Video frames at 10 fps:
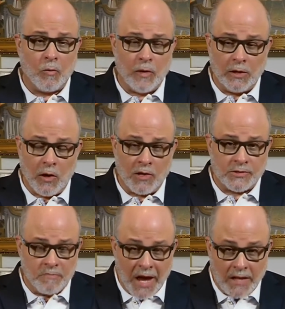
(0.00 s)
We
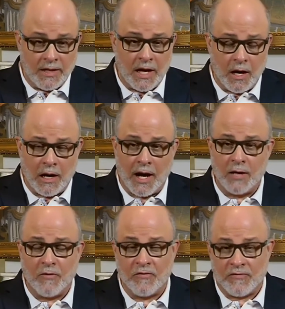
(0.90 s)
lost men there. I
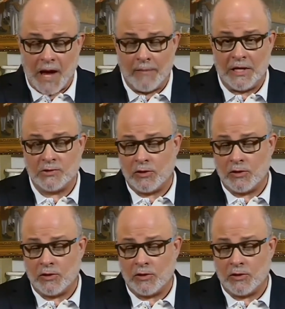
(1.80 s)
know families